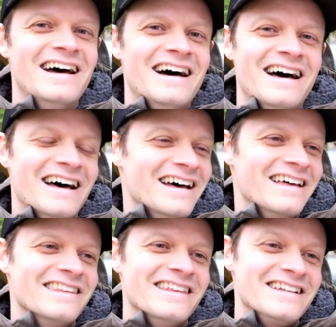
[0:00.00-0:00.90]

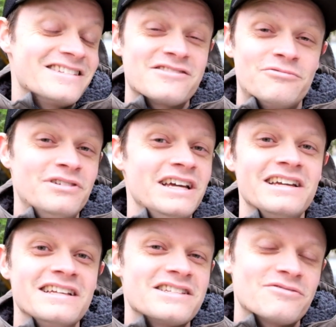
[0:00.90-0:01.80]
That's way
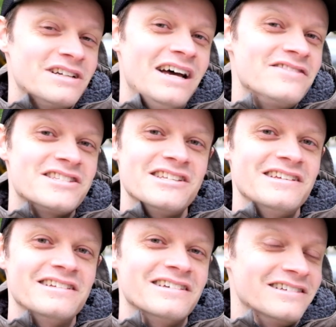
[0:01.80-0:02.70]
against what I've
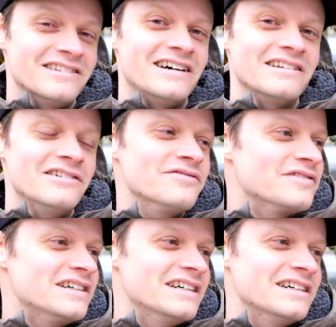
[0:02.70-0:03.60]
seen a lot
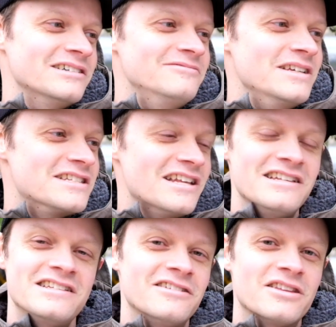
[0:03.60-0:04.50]
of. He
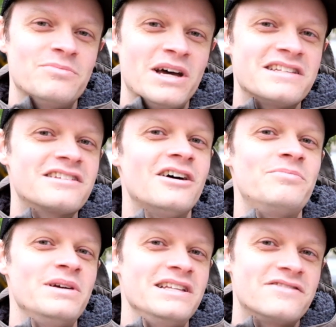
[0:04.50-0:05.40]
says, the best
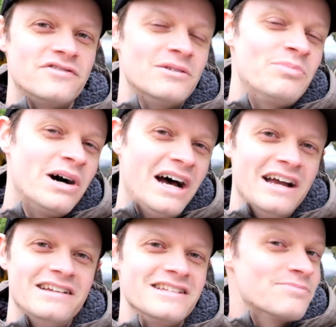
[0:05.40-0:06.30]
Cutpaste for a
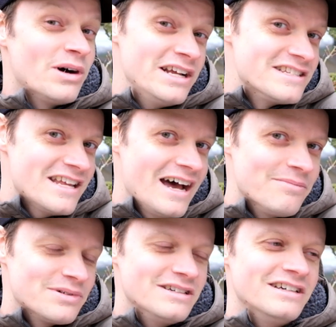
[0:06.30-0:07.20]
pine is pine
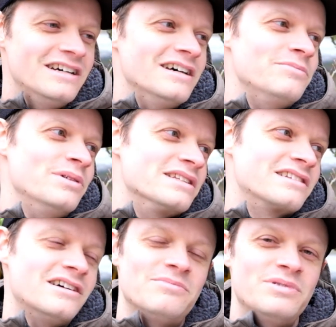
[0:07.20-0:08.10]
sap.
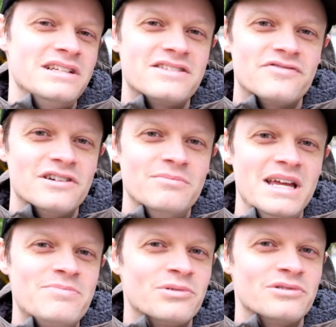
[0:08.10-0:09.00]
Best Cutpaste for a
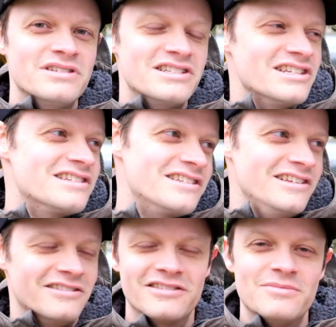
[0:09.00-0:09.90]
maple is just,
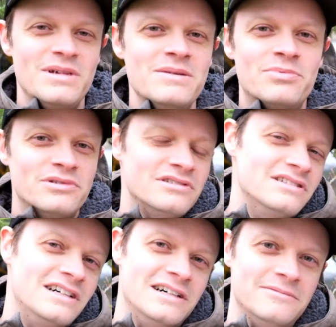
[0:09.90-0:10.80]
the
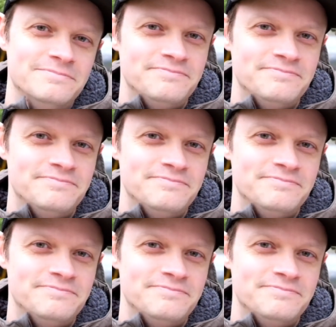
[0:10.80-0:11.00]
maple